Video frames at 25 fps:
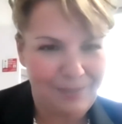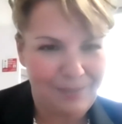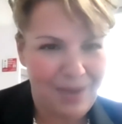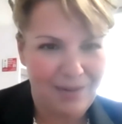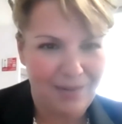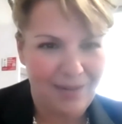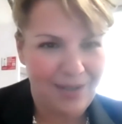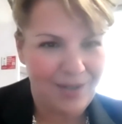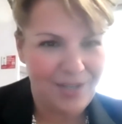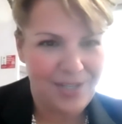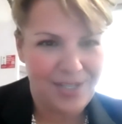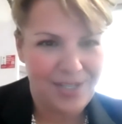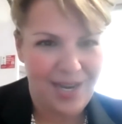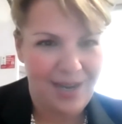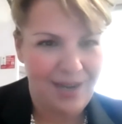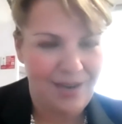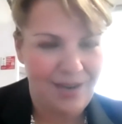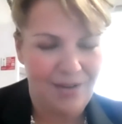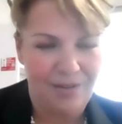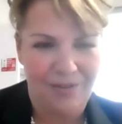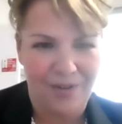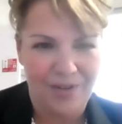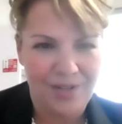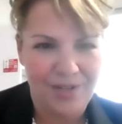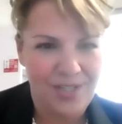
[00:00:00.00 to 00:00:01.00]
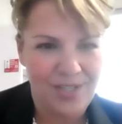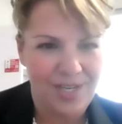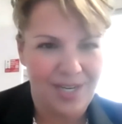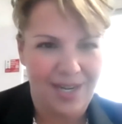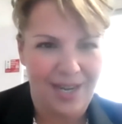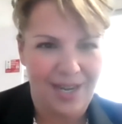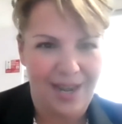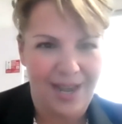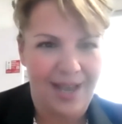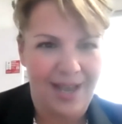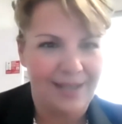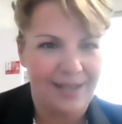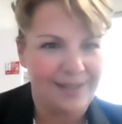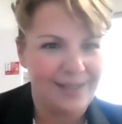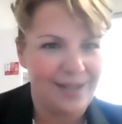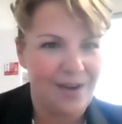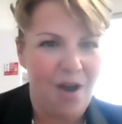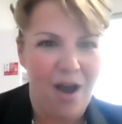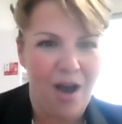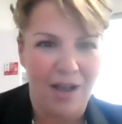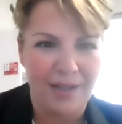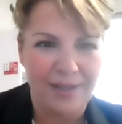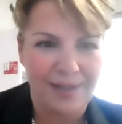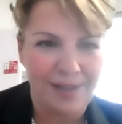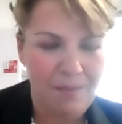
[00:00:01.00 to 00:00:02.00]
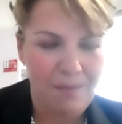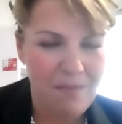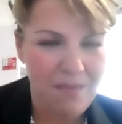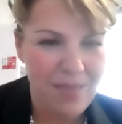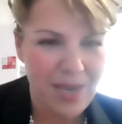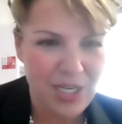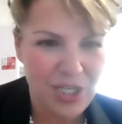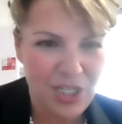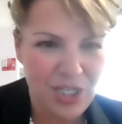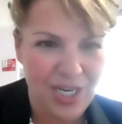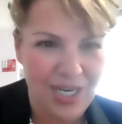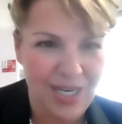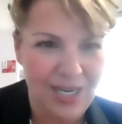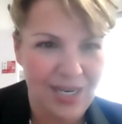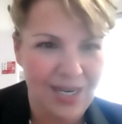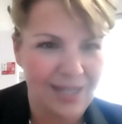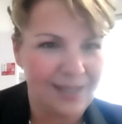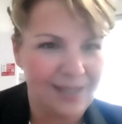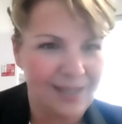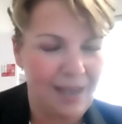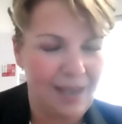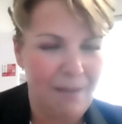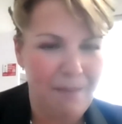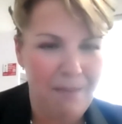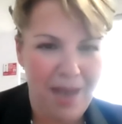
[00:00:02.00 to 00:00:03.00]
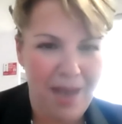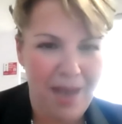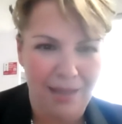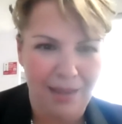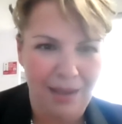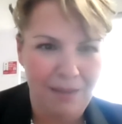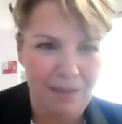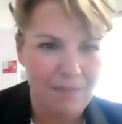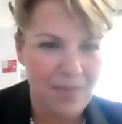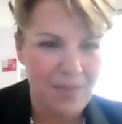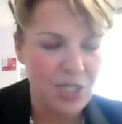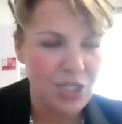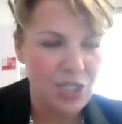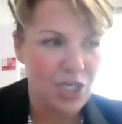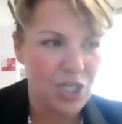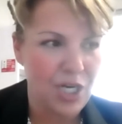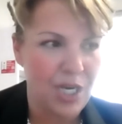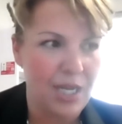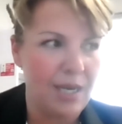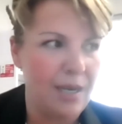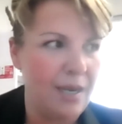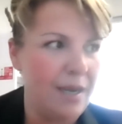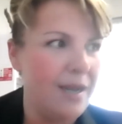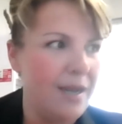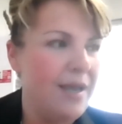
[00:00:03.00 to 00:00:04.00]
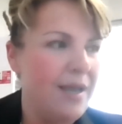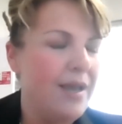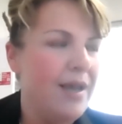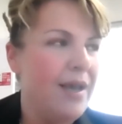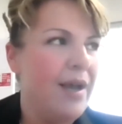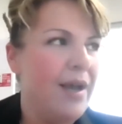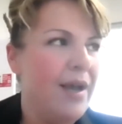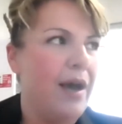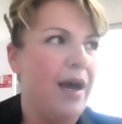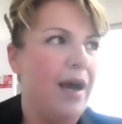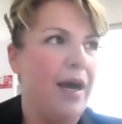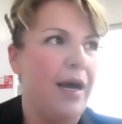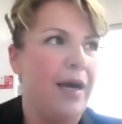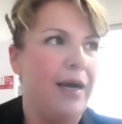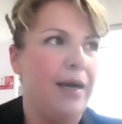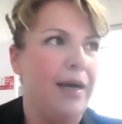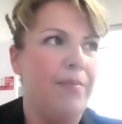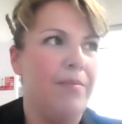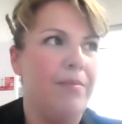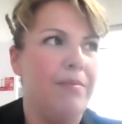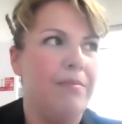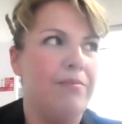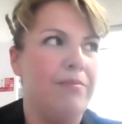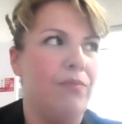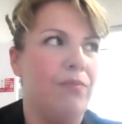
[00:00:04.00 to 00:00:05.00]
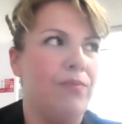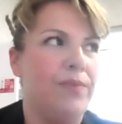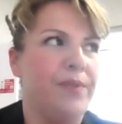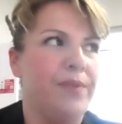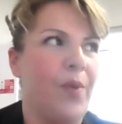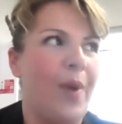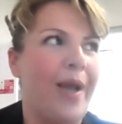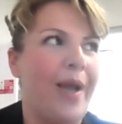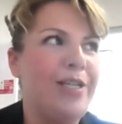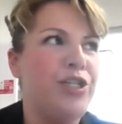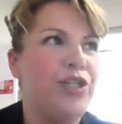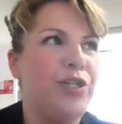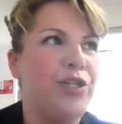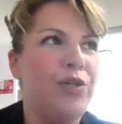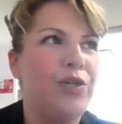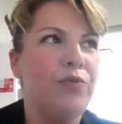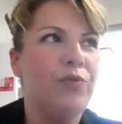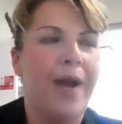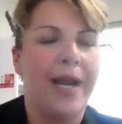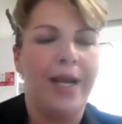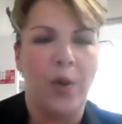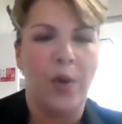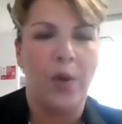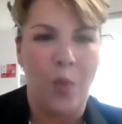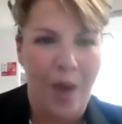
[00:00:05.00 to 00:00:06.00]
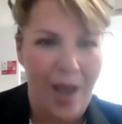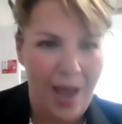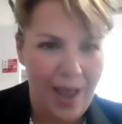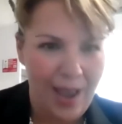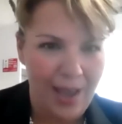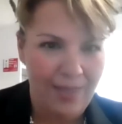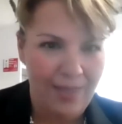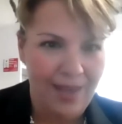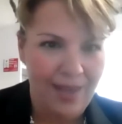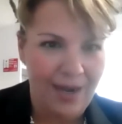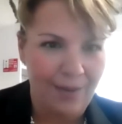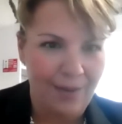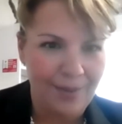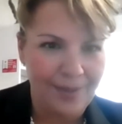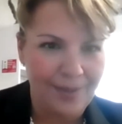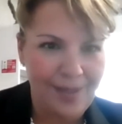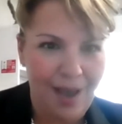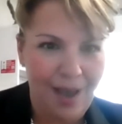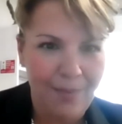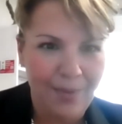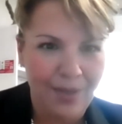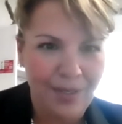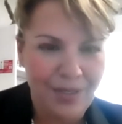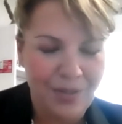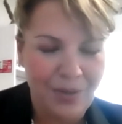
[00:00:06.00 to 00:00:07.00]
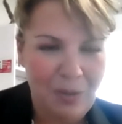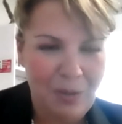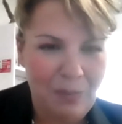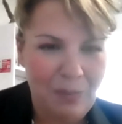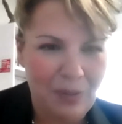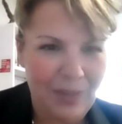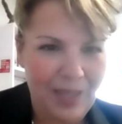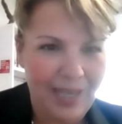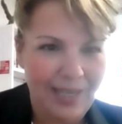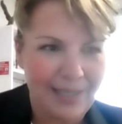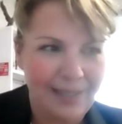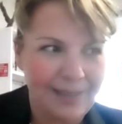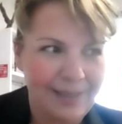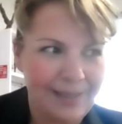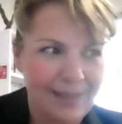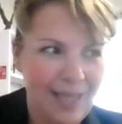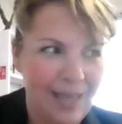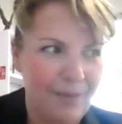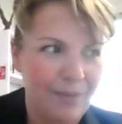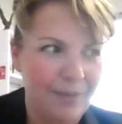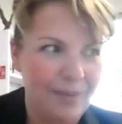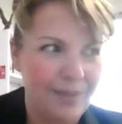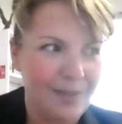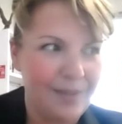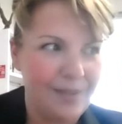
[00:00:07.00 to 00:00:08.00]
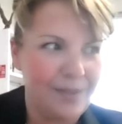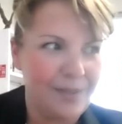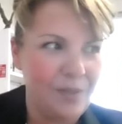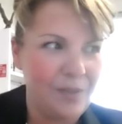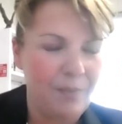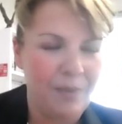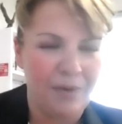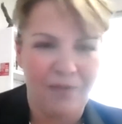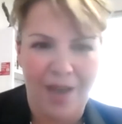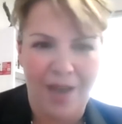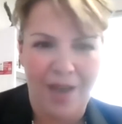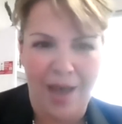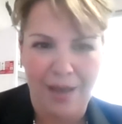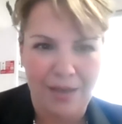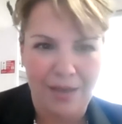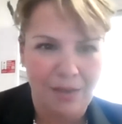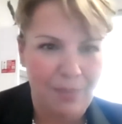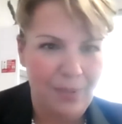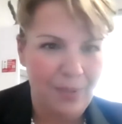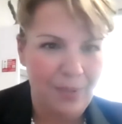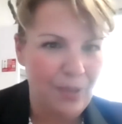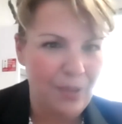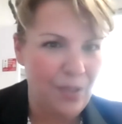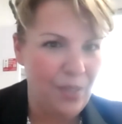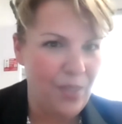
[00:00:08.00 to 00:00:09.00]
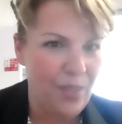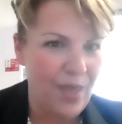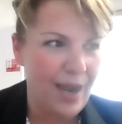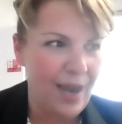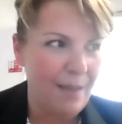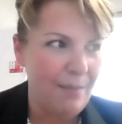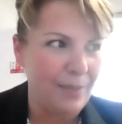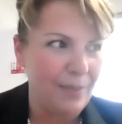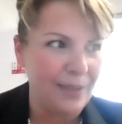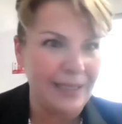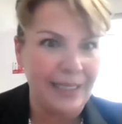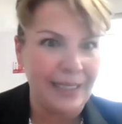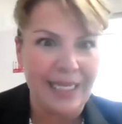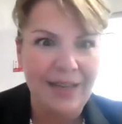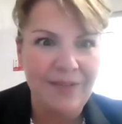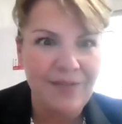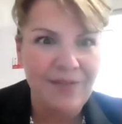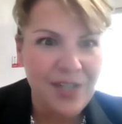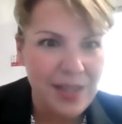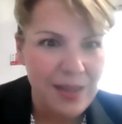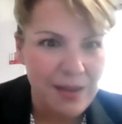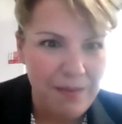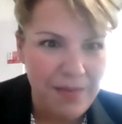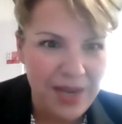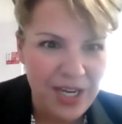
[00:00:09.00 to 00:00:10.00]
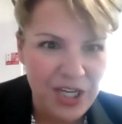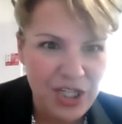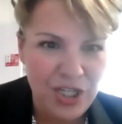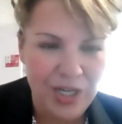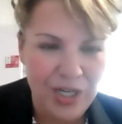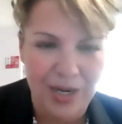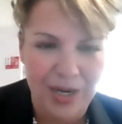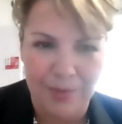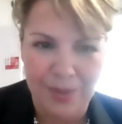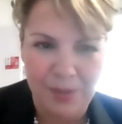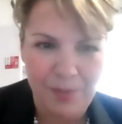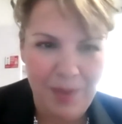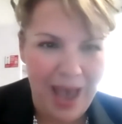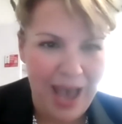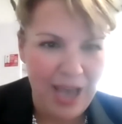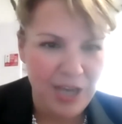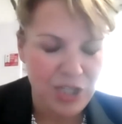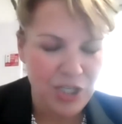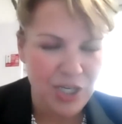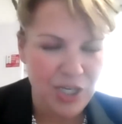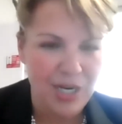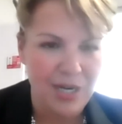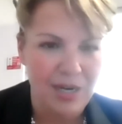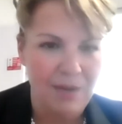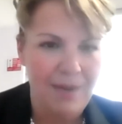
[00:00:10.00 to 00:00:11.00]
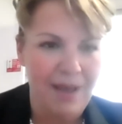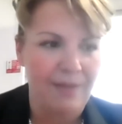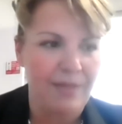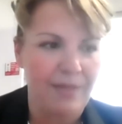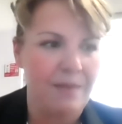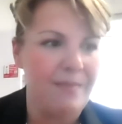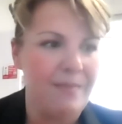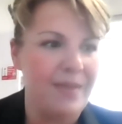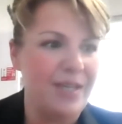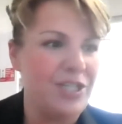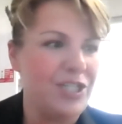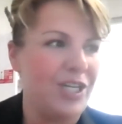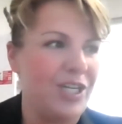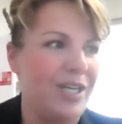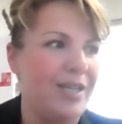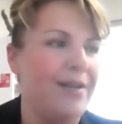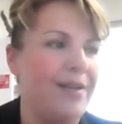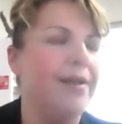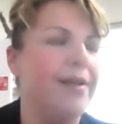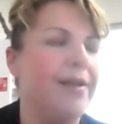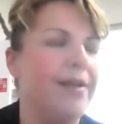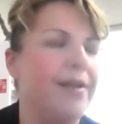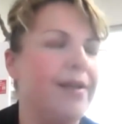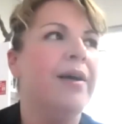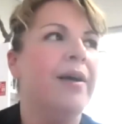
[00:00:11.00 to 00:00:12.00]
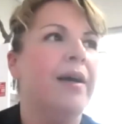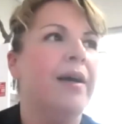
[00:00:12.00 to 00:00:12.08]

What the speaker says: Montclair State University has an awesome mission. It's a compelling mission. So I knew right away that I was coming to a place that was super valuable, that I believed in the mission. I was passionate about the mission.